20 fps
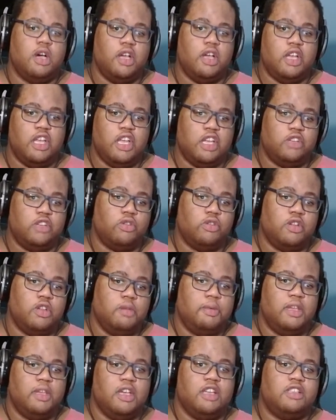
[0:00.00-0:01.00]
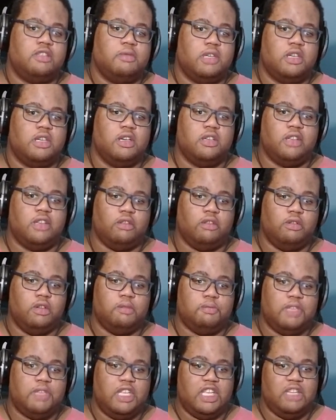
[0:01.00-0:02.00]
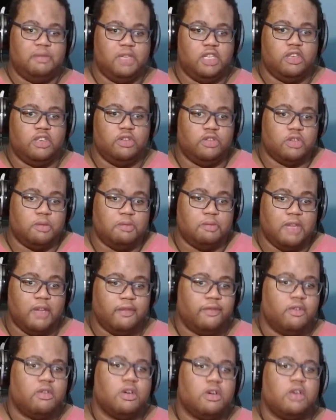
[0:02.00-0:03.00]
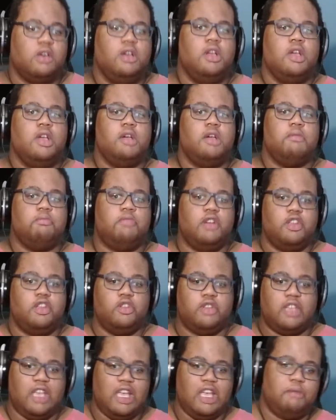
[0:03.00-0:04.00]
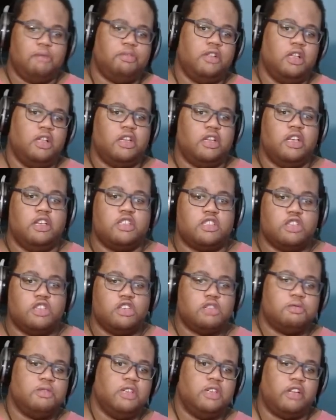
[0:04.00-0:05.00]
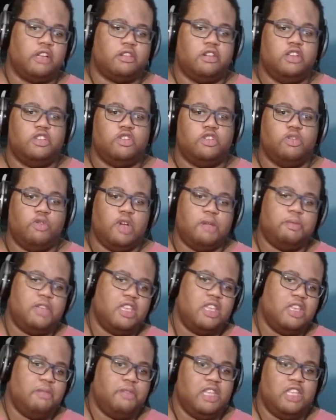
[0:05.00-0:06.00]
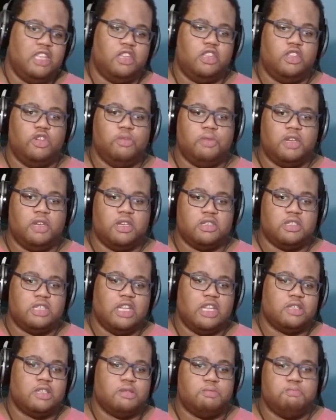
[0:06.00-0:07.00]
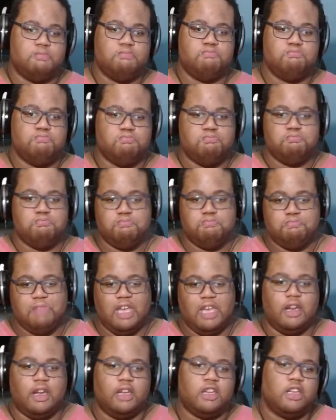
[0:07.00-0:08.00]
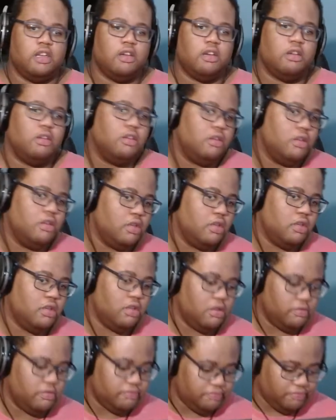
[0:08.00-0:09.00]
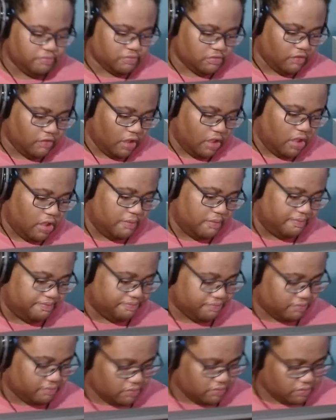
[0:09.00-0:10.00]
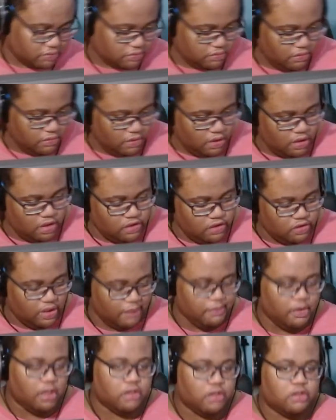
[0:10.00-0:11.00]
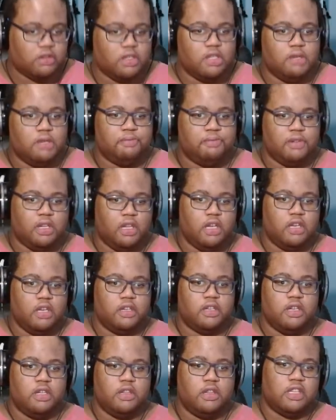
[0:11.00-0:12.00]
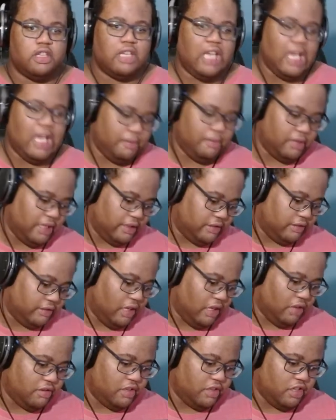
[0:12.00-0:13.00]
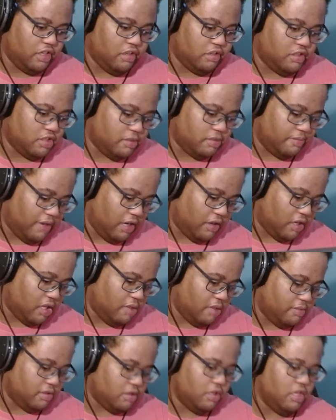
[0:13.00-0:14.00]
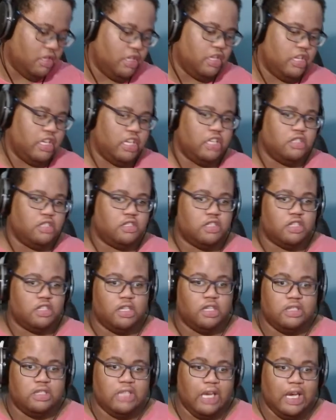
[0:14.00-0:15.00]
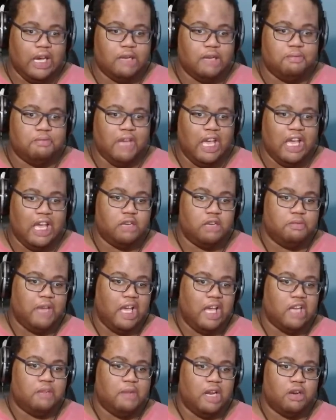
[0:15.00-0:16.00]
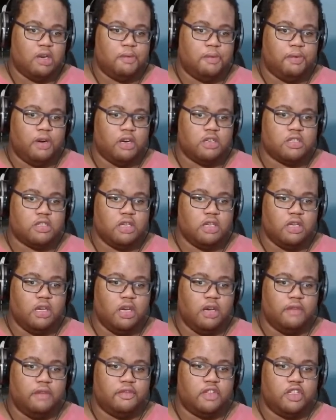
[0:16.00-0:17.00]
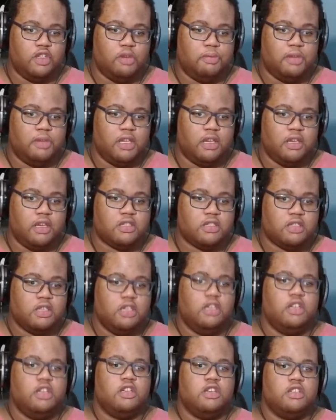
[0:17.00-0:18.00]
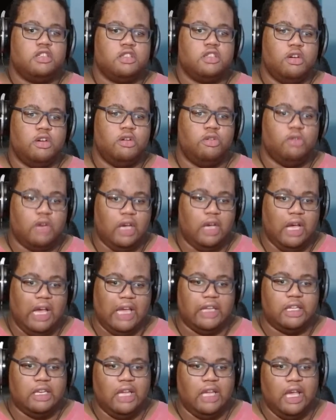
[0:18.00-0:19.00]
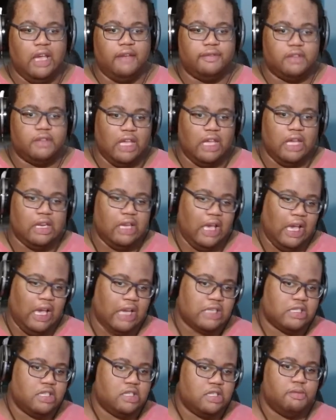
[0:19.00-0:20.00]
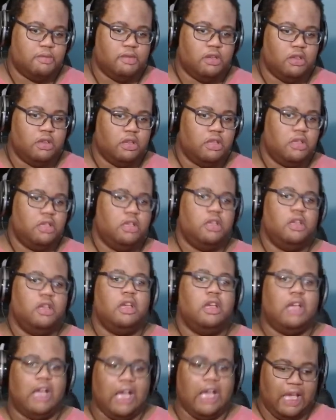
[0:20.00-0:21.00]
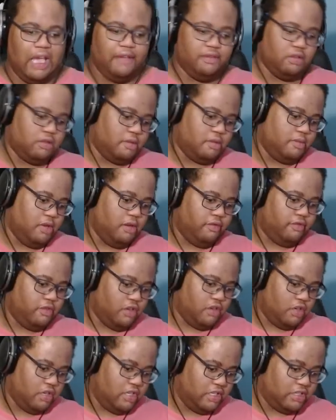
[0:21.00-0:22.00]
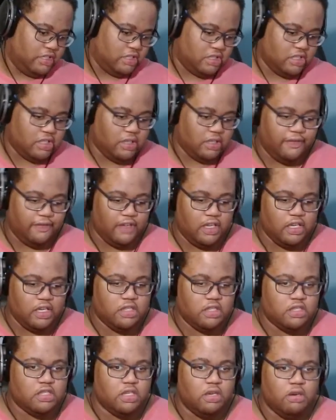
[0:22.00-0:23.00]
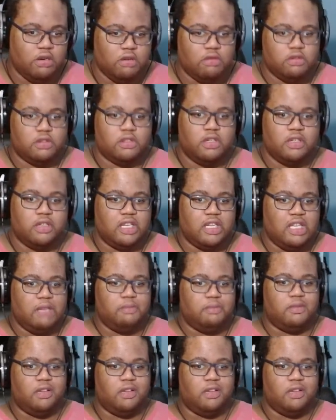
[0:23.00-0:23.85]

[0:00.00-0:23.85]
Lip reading: into a UPS, because that's what PPDUs are meant for. But you can't plug a surge protector into a PPDU because that's a bad idea. So I'm also gonna plug the cable that's down here as the power cable into the non-bad battery part of the UPS, so I can have that accessible. I have the remote for it. It's just a fan, so to keep